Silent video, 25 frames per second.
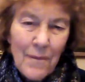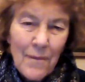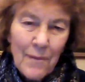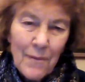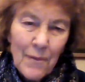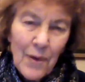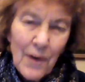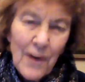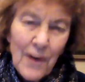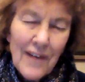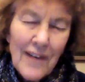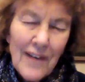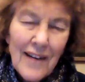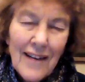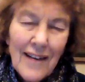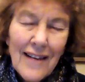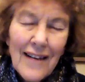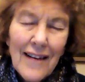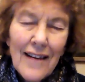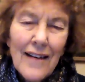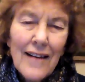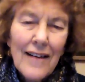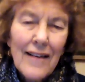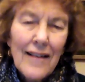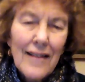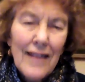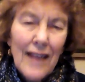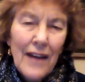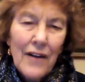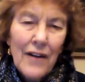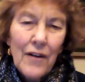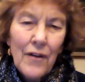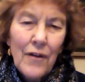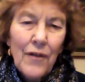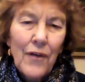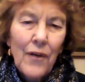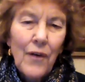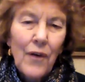Princeton
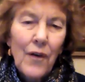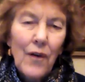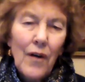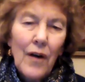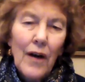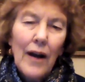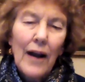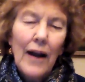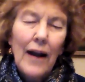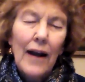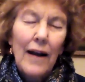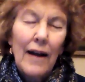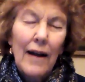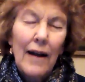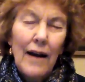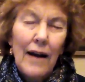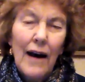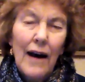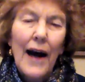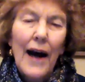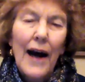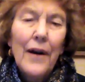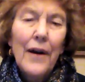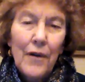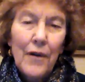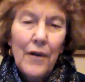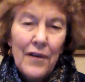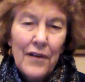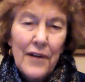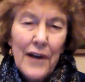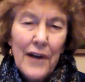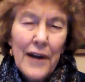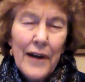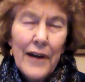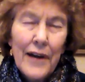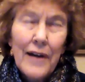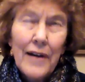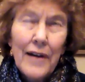Center for Higher
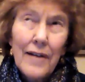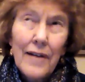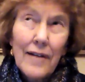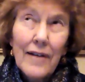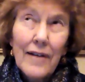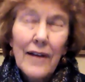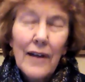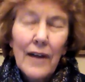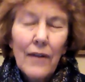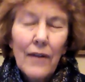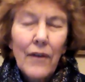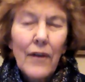Studies,